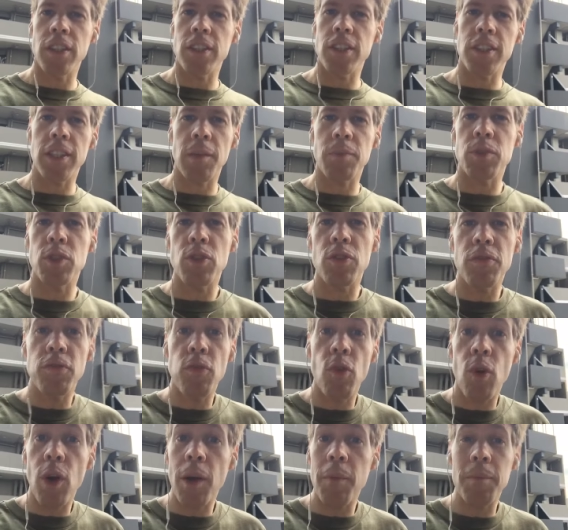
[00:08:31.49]
This is episode
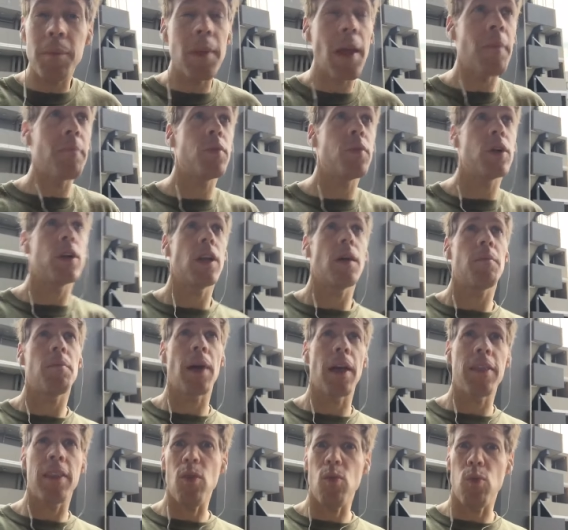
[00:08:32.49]
four. I'm, I'm putting up,
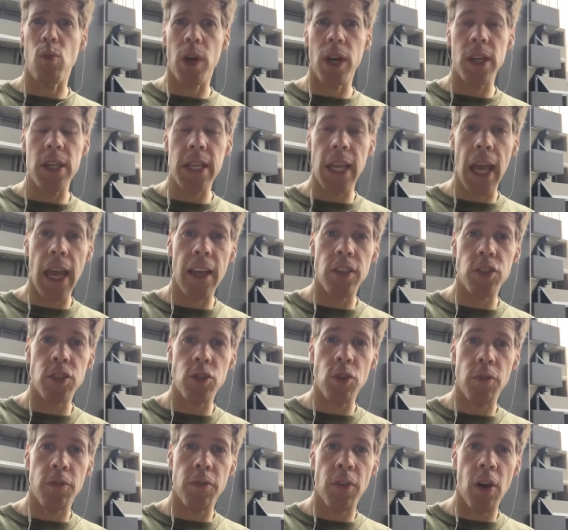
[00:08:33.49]
I think, one a day
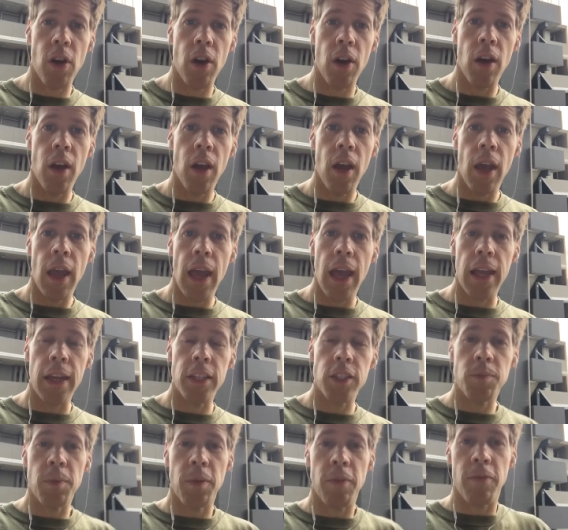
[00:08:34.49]
so far, and
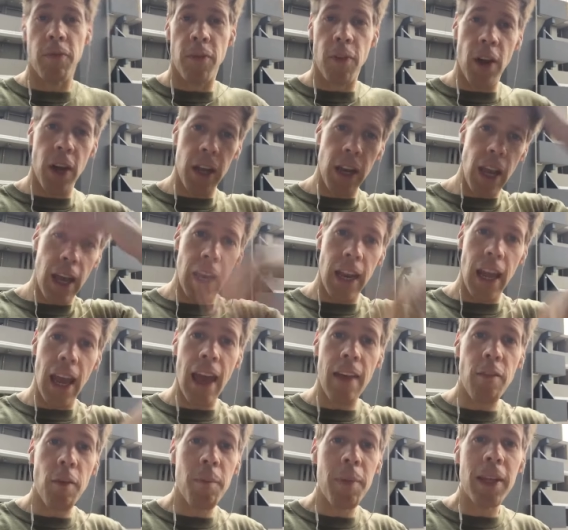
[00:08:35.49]
it's been fun. And I
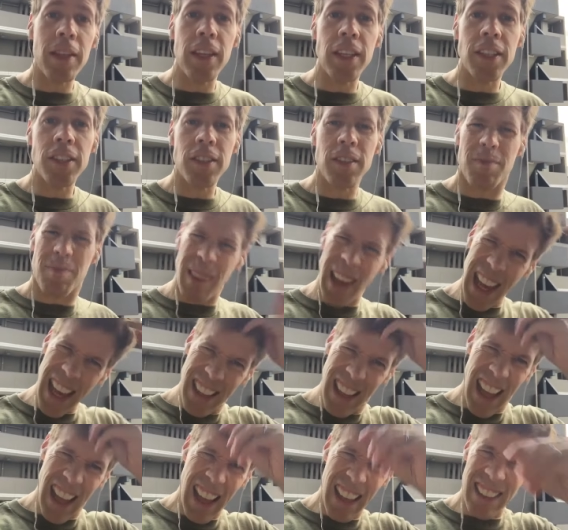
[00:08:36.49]
have a big list. Man,
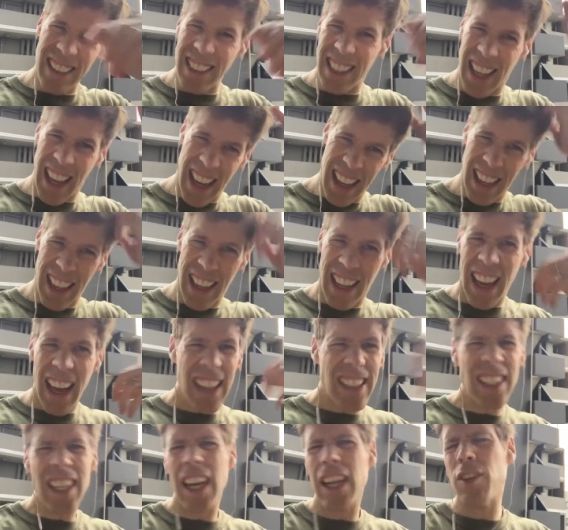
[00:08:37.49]
I
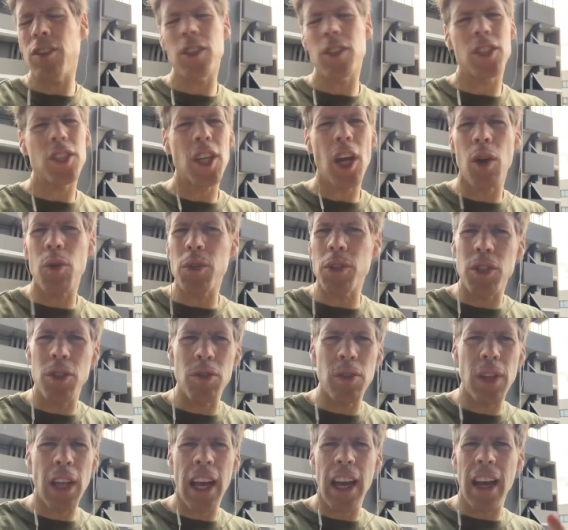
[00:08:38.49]
just got out of the shower
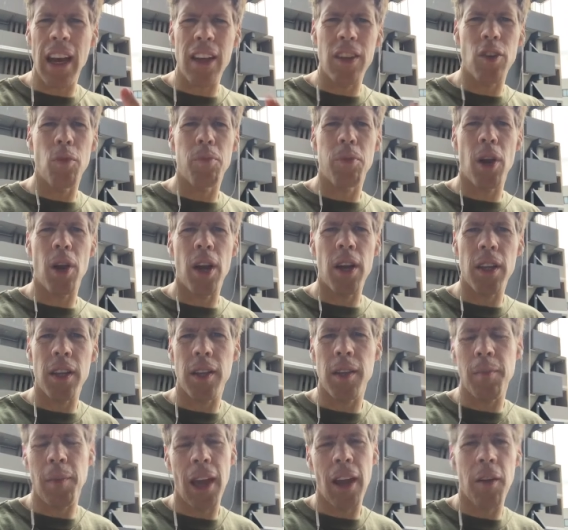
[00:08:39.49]
too. Like I got no product
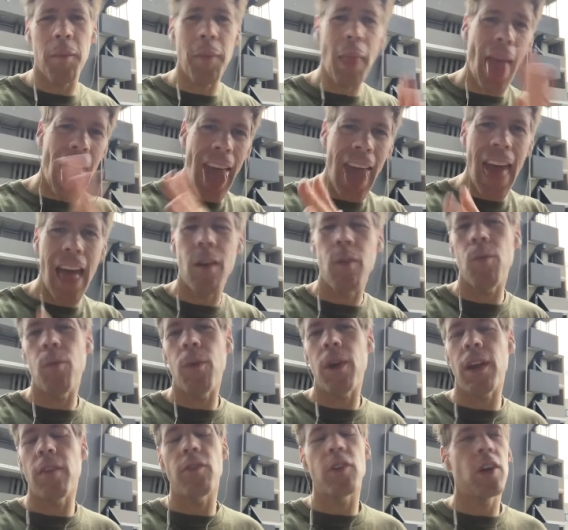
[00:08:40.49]
in my hair. Eh,
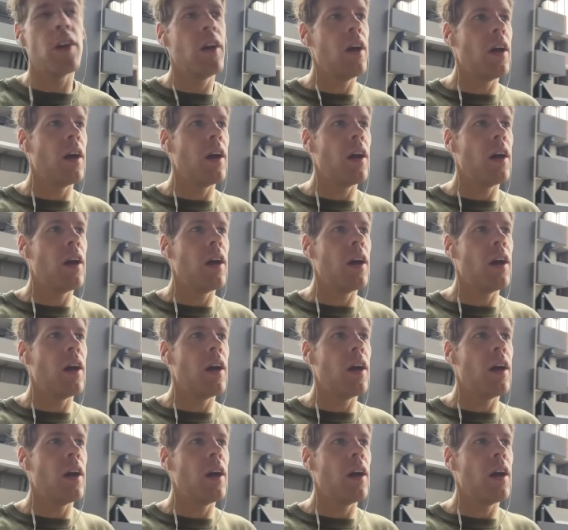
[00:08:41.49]
whatever.